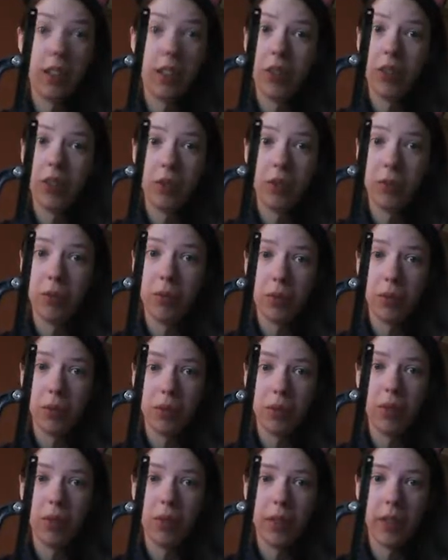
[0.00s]
You
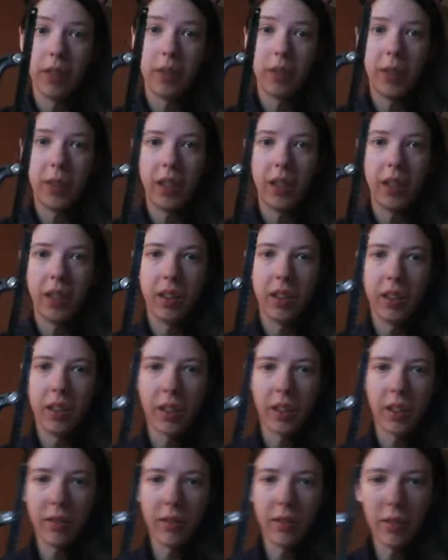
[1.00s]
do have to be
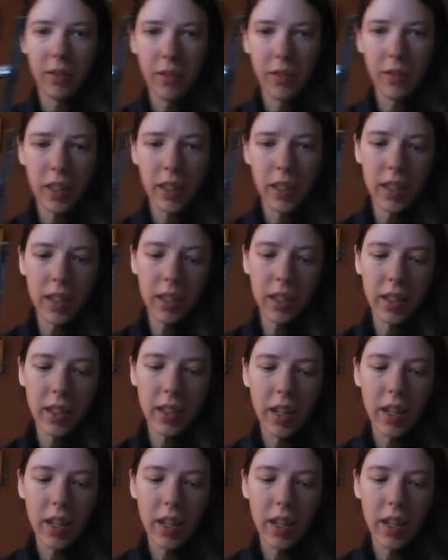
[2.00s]
careful with this.